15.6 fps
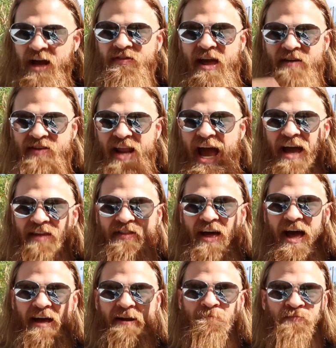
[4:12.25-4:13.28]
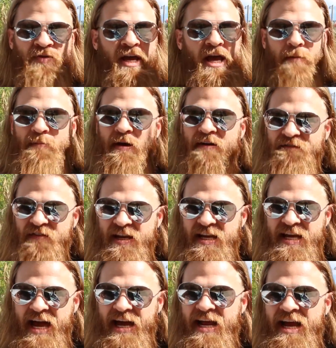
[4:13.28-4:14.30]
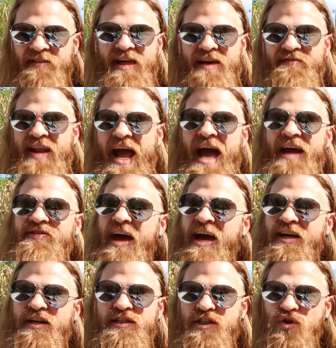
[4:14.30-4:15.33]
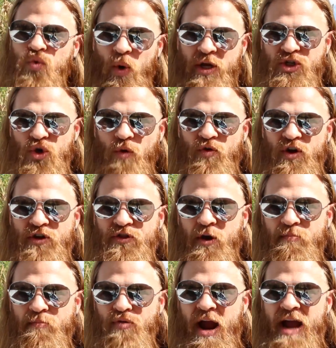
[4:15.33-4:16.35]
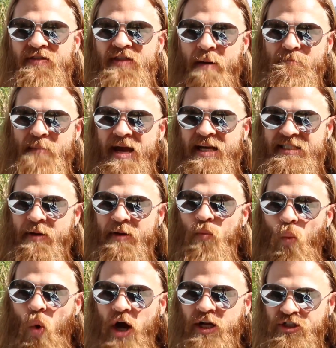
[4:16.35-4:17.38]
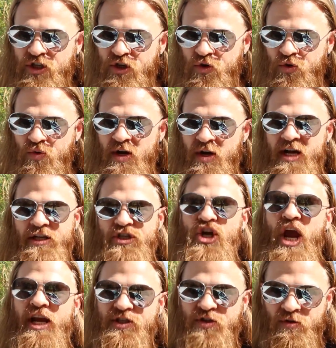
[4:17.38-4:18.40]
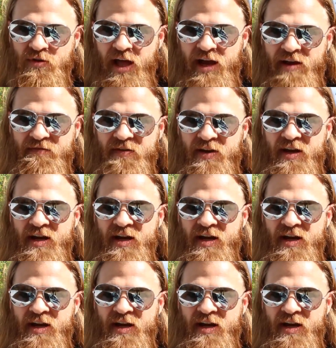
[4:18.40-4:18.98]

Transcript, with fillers: They haven't had that epiphany yet. They haven't had that switch over in their brain that makes them want to change their life.